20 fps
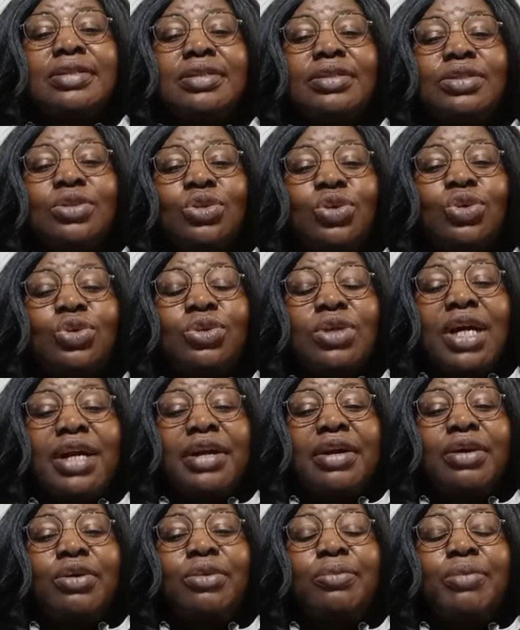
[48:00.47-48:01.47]
So you can
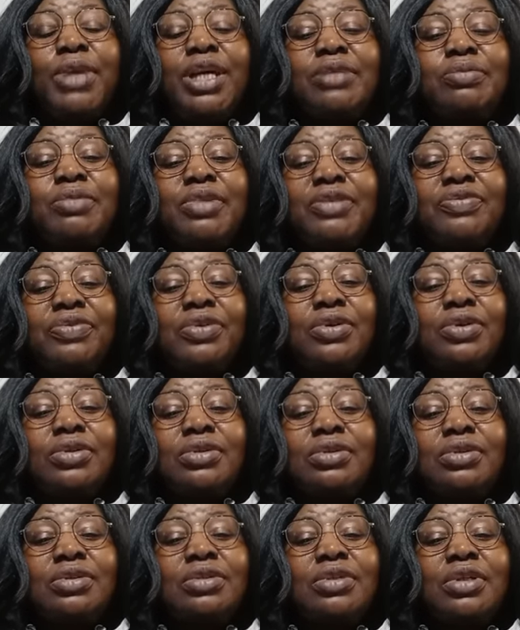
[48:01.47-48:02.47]
recommend me
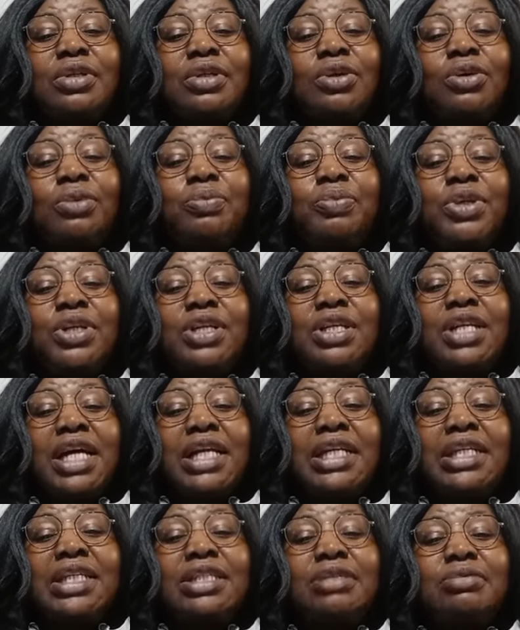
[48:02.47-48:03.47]
for the company
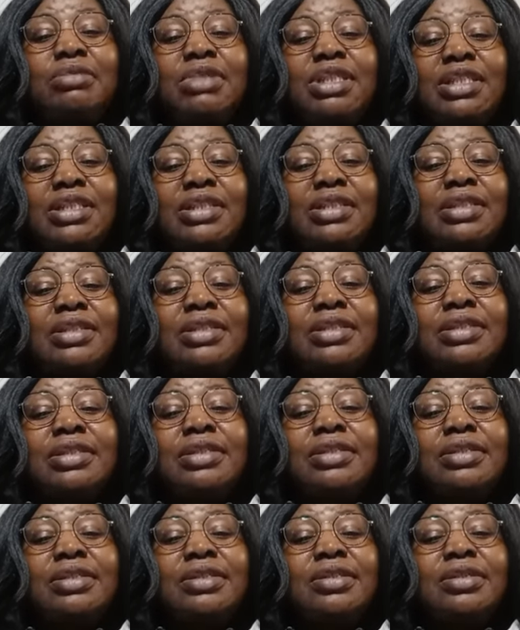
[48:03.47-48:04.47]
that need me.
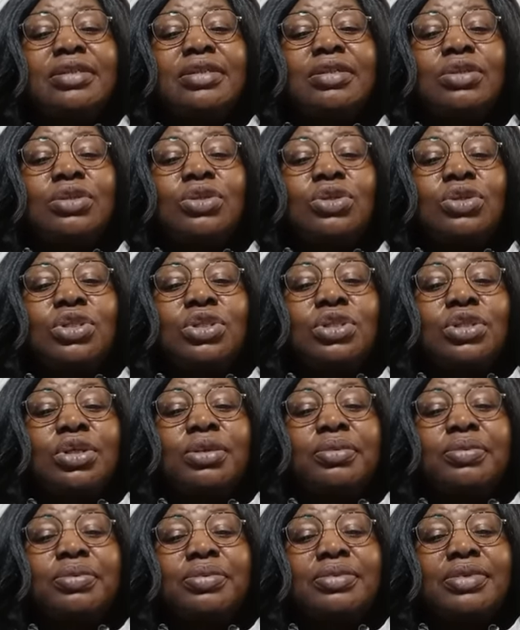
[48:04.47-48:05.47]
Good
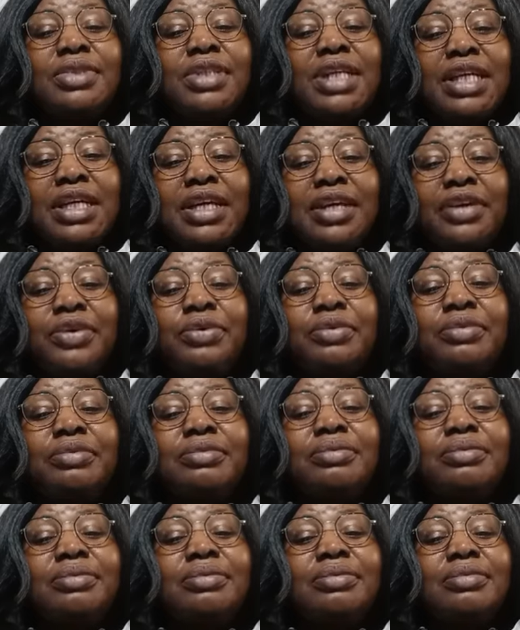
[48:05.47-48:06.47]
job. Thank you.
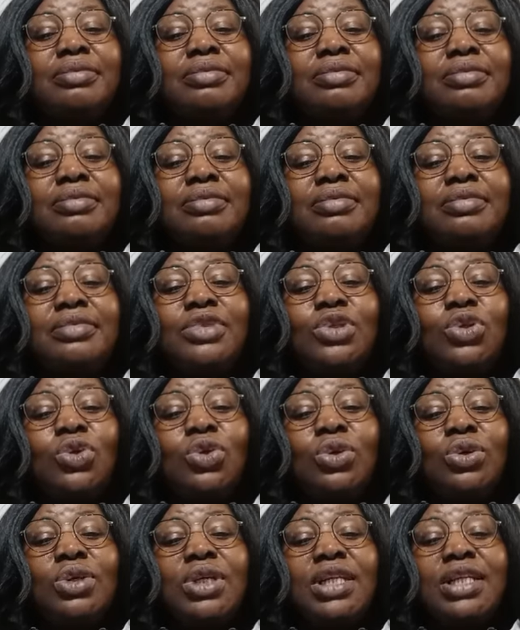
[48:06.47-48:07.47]

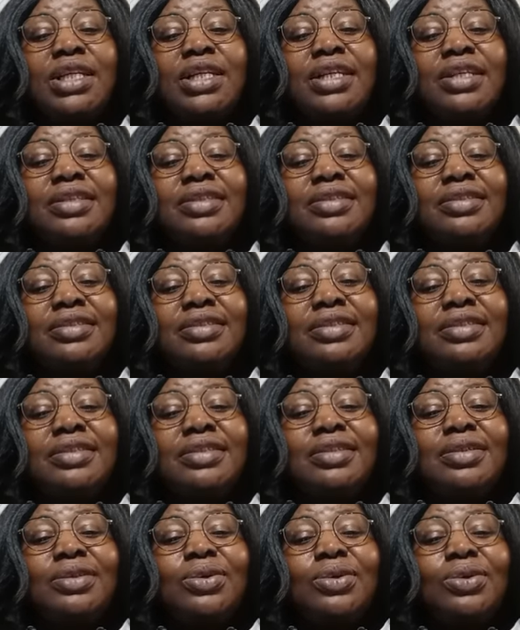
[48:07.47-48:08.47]
Onogini.
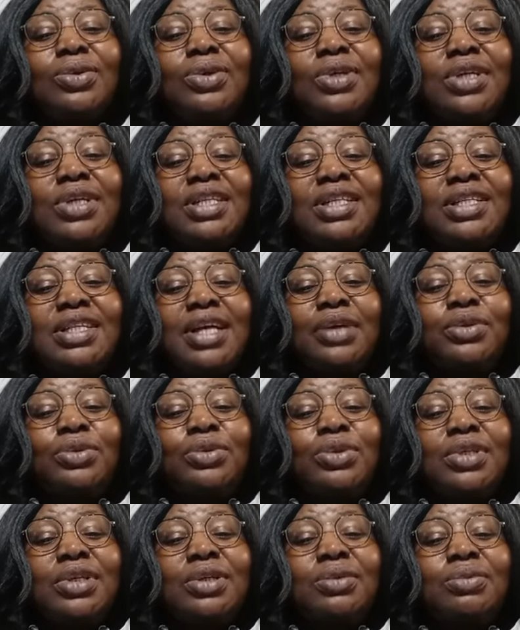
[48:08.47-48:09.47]
Ologini ta
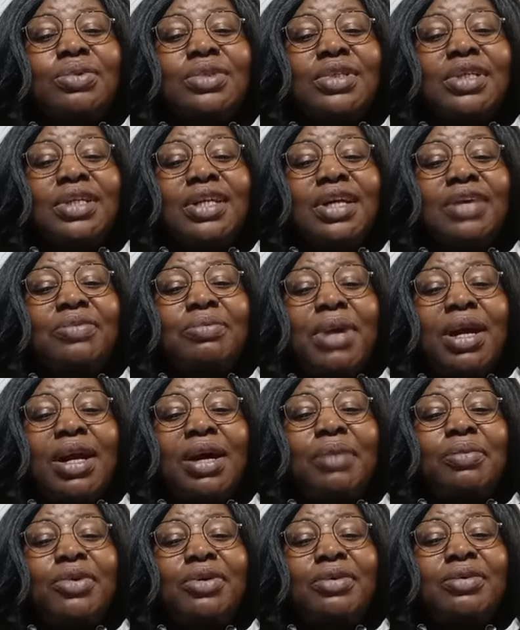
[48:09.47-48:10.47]
jo de ikute ile
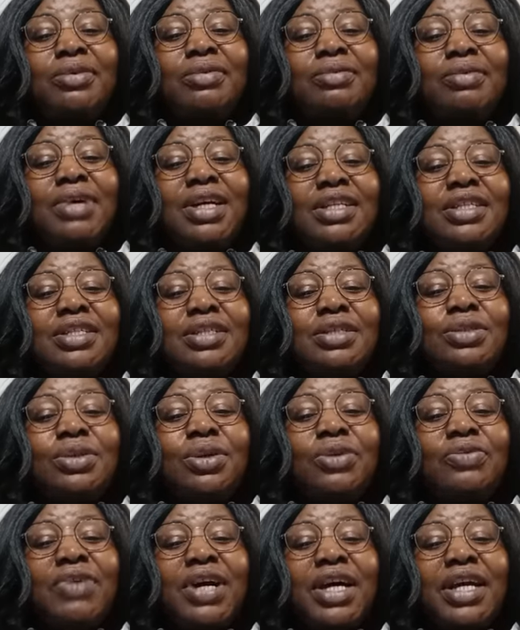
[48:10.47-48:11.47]
paramo. When is
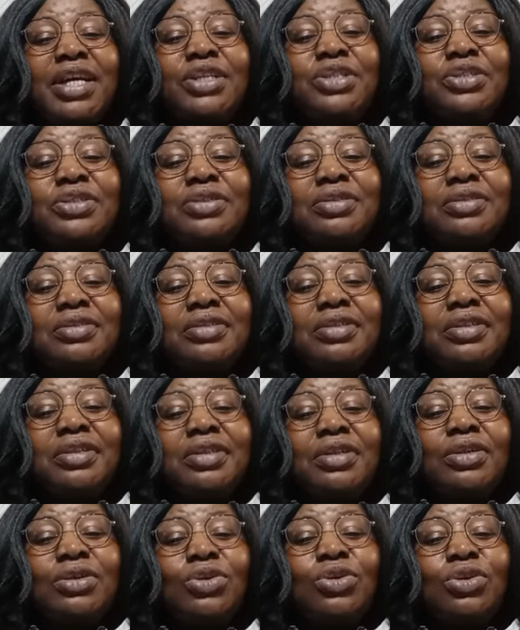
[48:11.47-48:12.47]
your vacation?
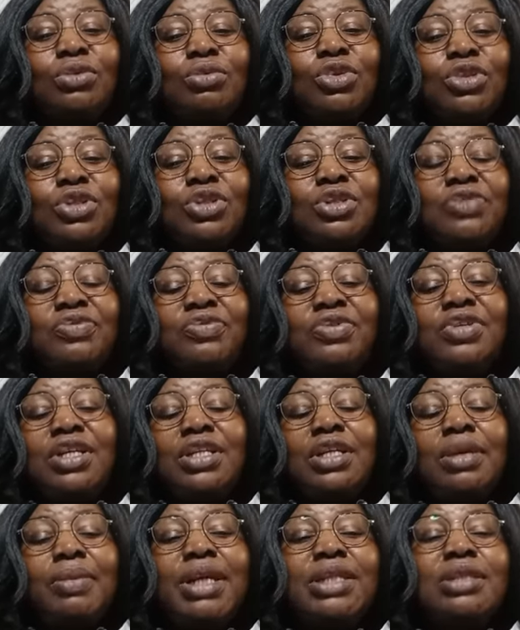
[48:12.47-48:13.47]
O mo ti so fun
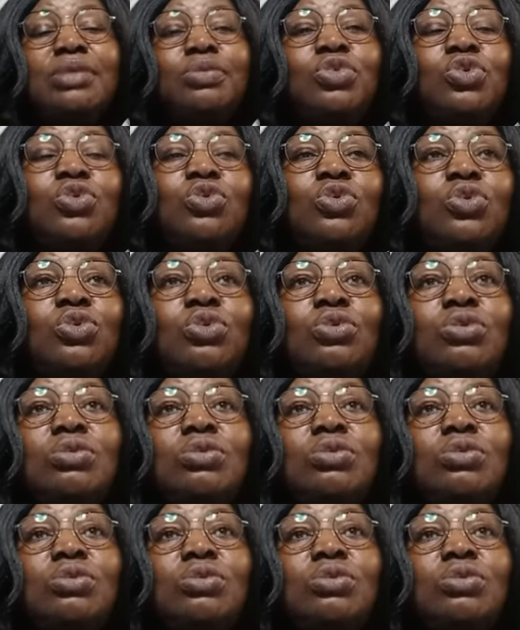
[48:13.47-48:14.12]
yen te ba ti book